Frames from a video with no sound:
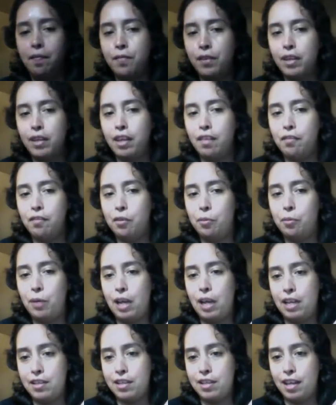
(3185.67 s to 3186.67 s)
for
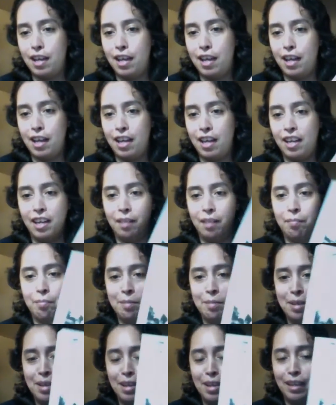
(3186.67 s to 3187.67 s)
giveaway time.
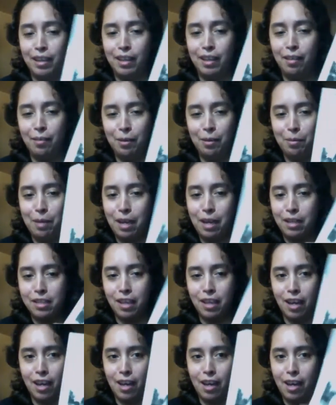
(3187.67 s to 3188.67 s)
Giveaway
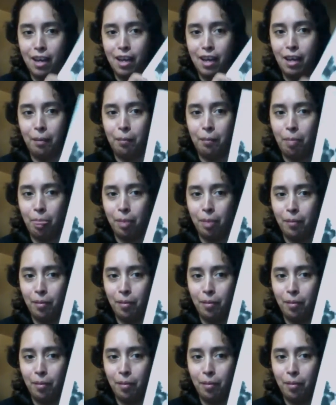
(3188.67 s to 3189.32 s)
time.